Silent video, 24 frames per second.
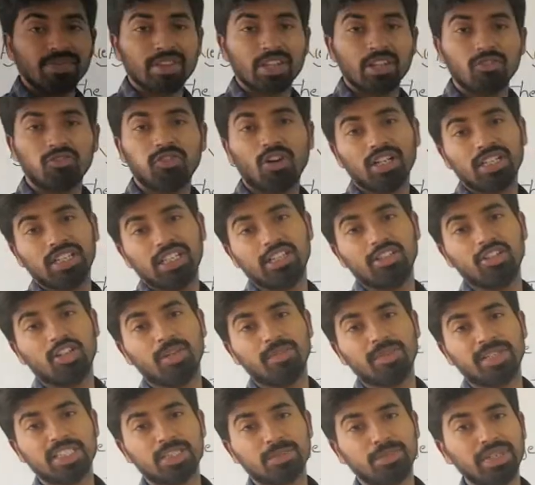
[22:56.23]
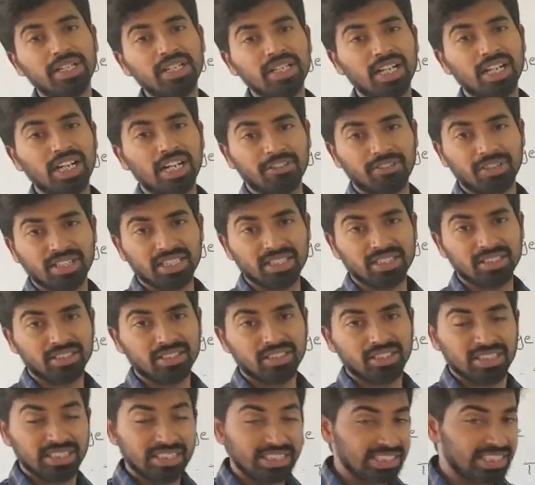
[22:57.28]
40 kilometers per hour.
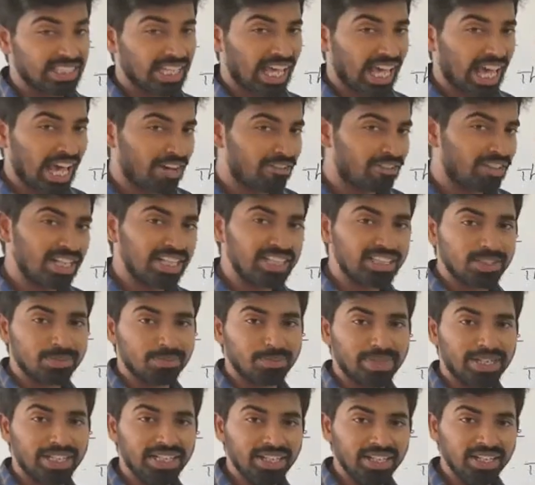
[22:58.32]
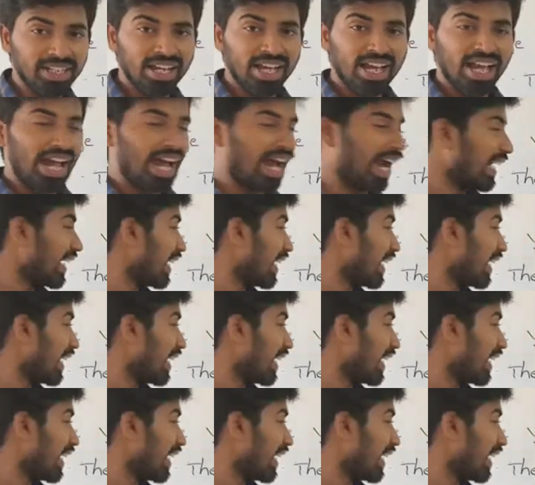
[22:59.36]
This average speed and